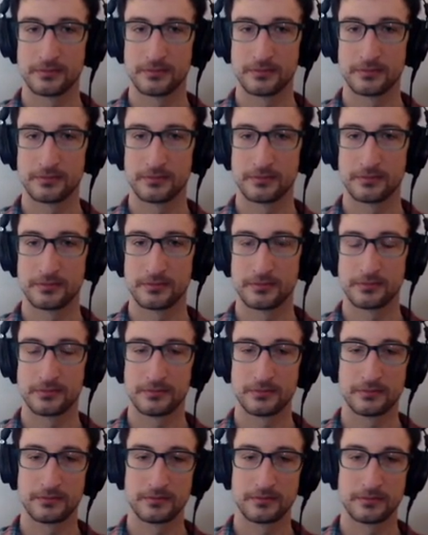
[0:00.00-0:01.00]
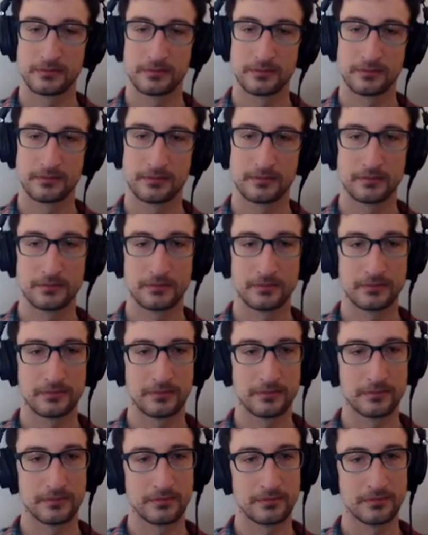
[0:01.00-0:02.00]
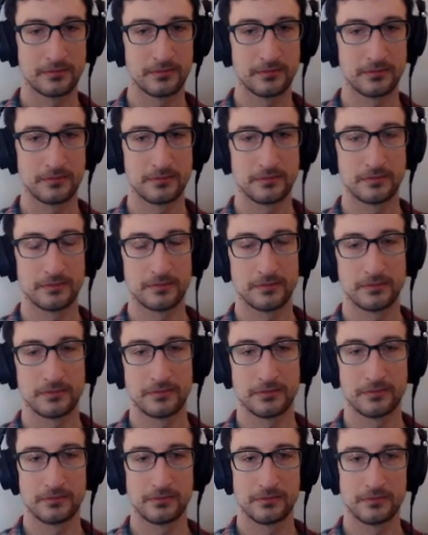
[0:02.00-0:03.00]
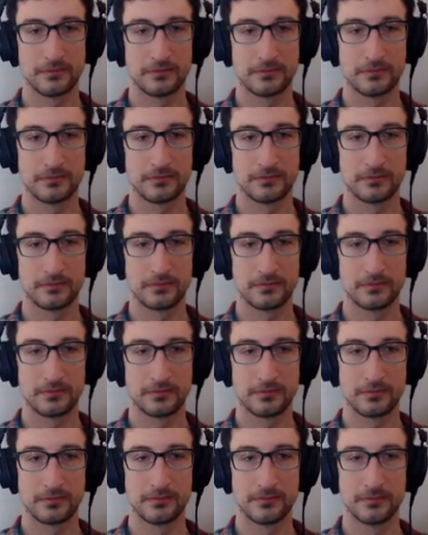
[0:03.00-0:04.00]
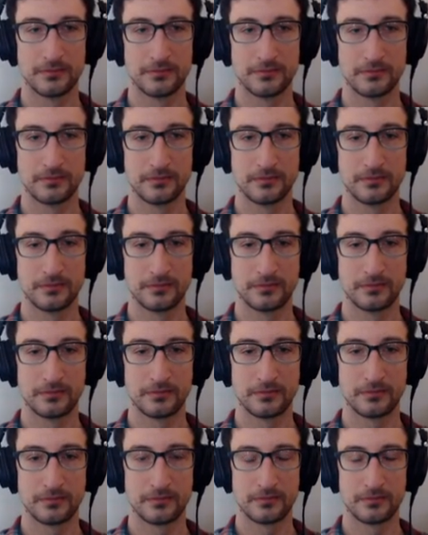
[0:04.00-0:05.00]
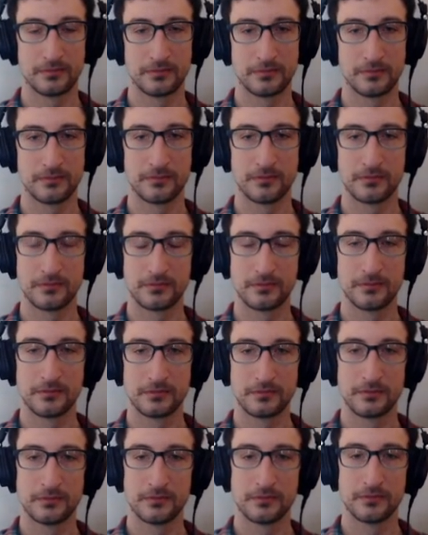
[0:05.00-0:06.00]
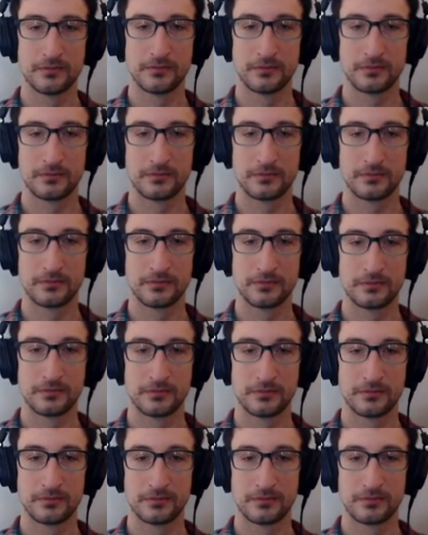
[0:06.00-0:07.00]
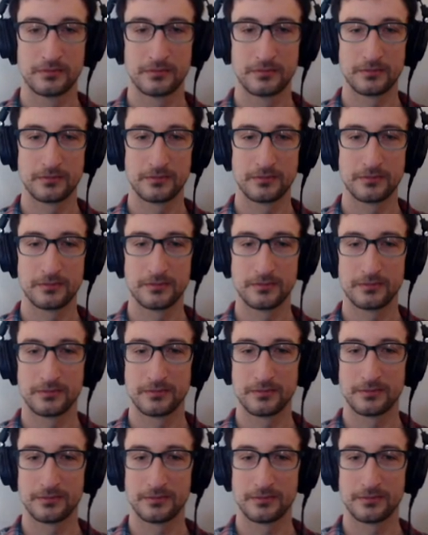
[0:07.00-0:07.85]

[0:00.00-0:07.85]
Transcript: [no speech]